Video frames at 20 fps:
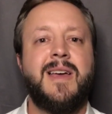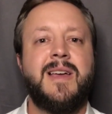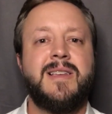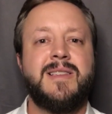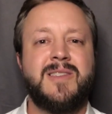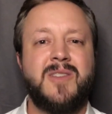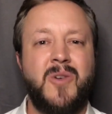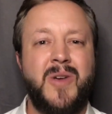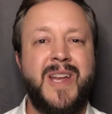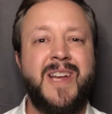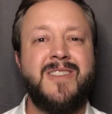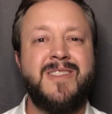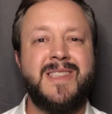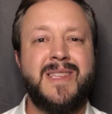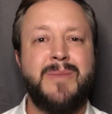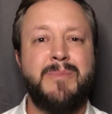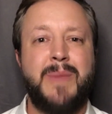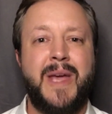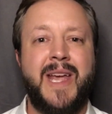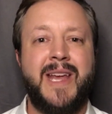So here's
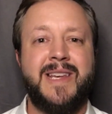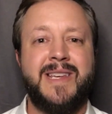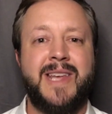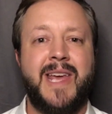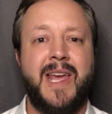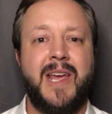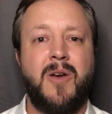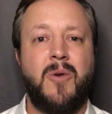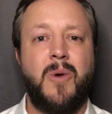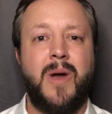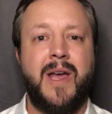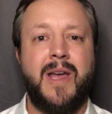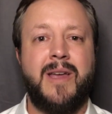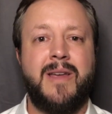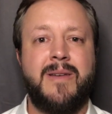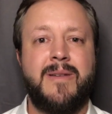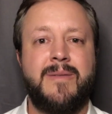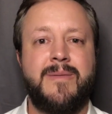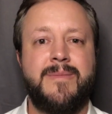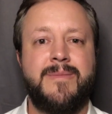the main takeaway.
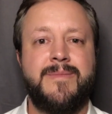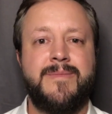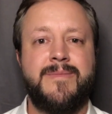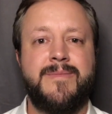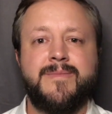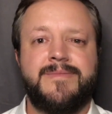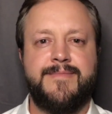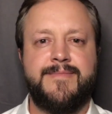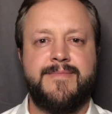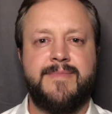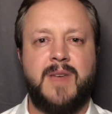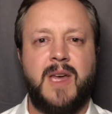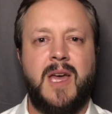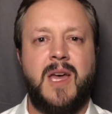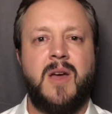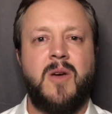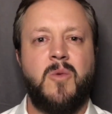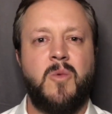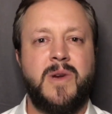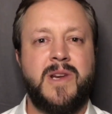
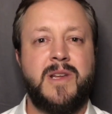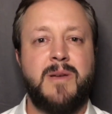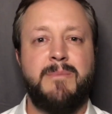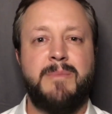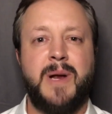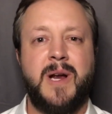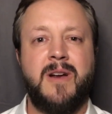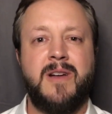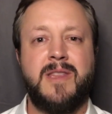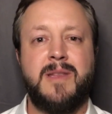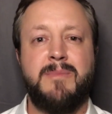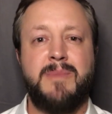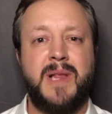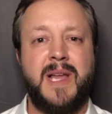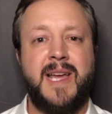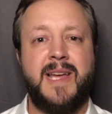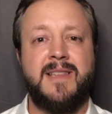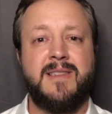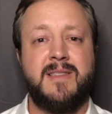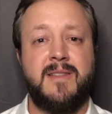When comparing the
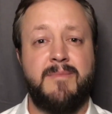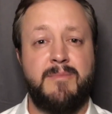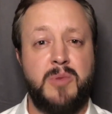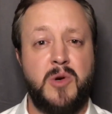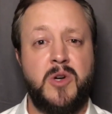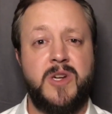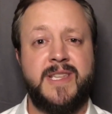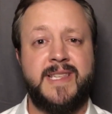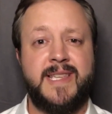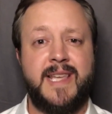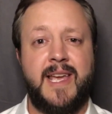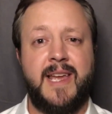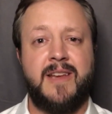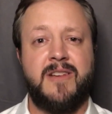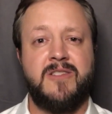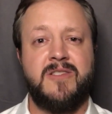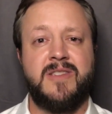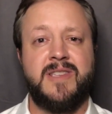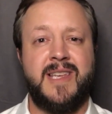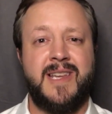plans of Bernie
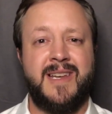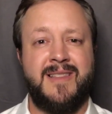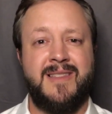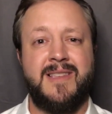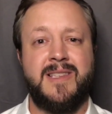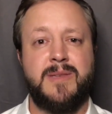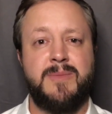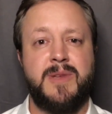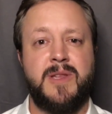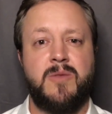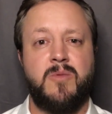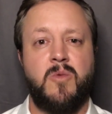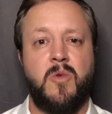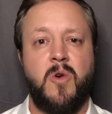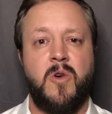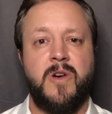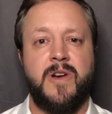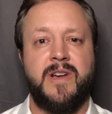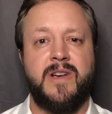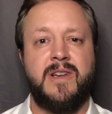Sanders and Elizabeth
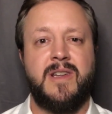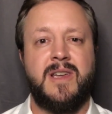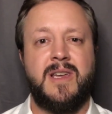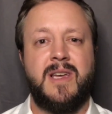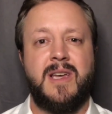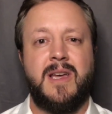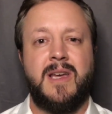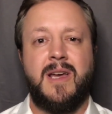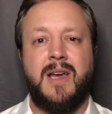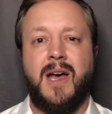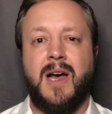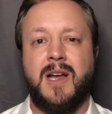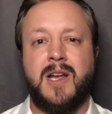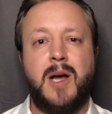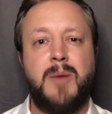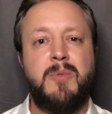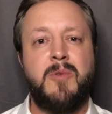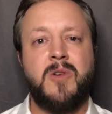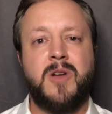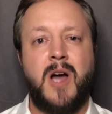Warren, a
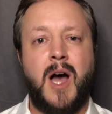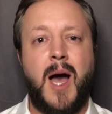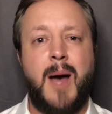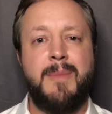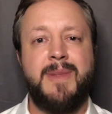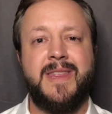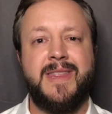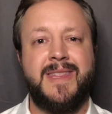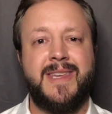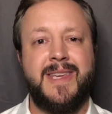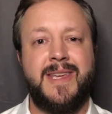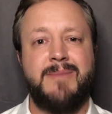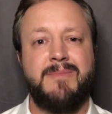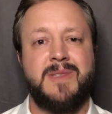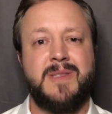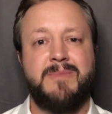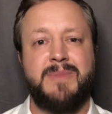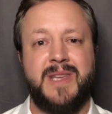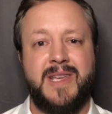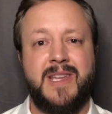couple common
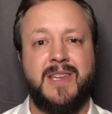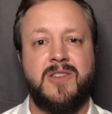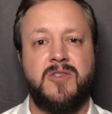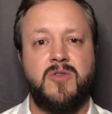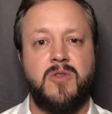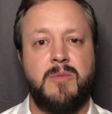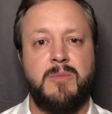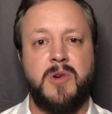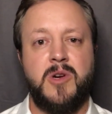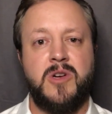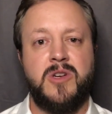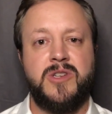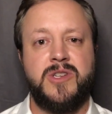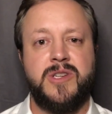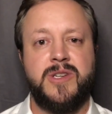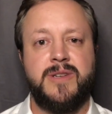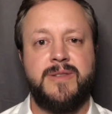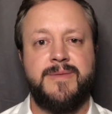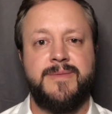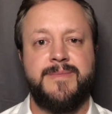themes begin to
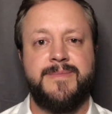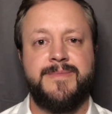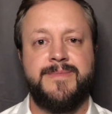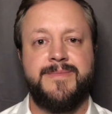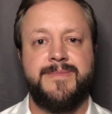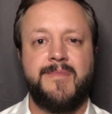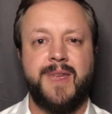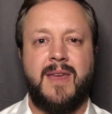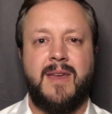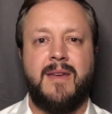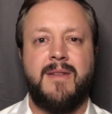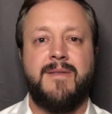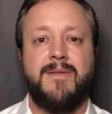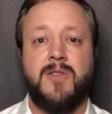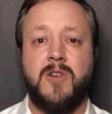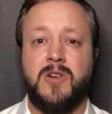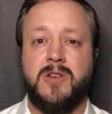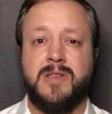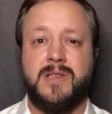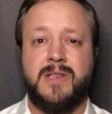emerge.
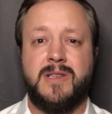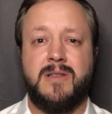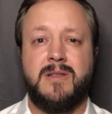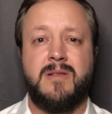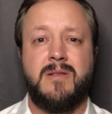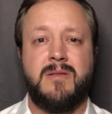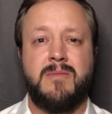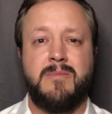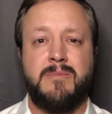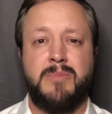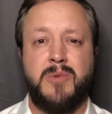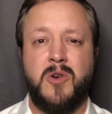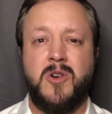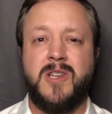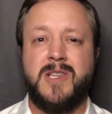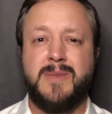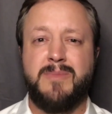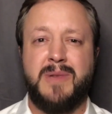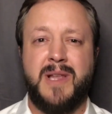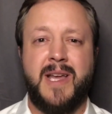First,
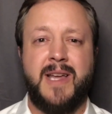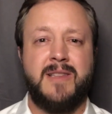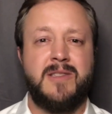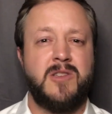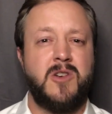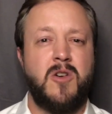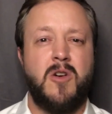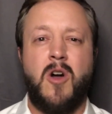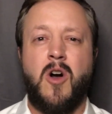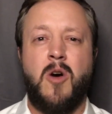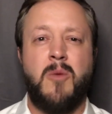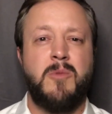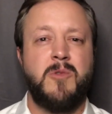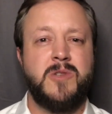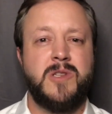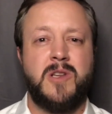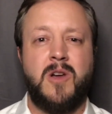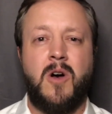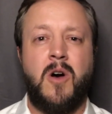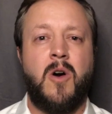Bernie's plans are
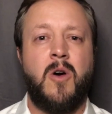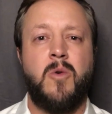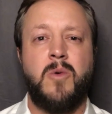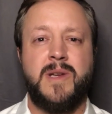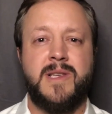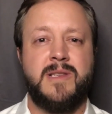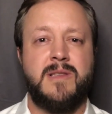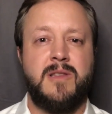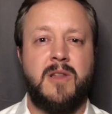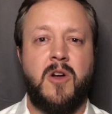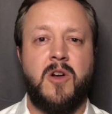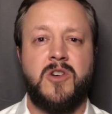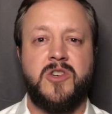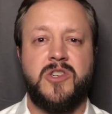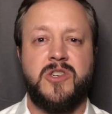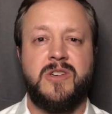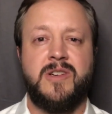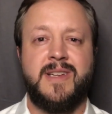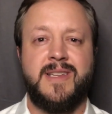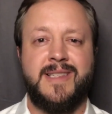almost always
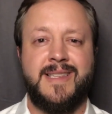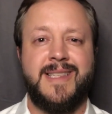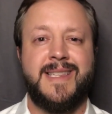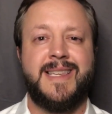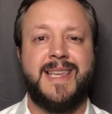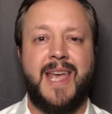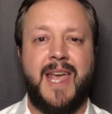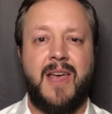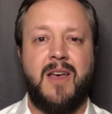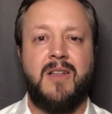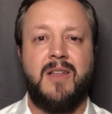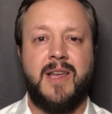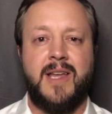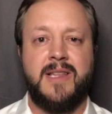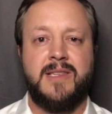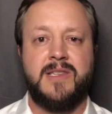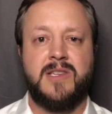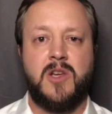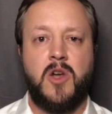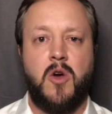larger in scale
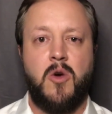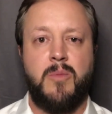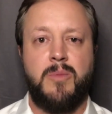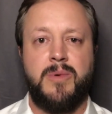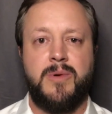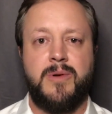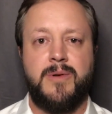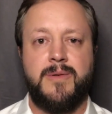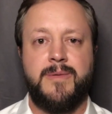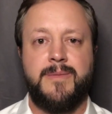and scope.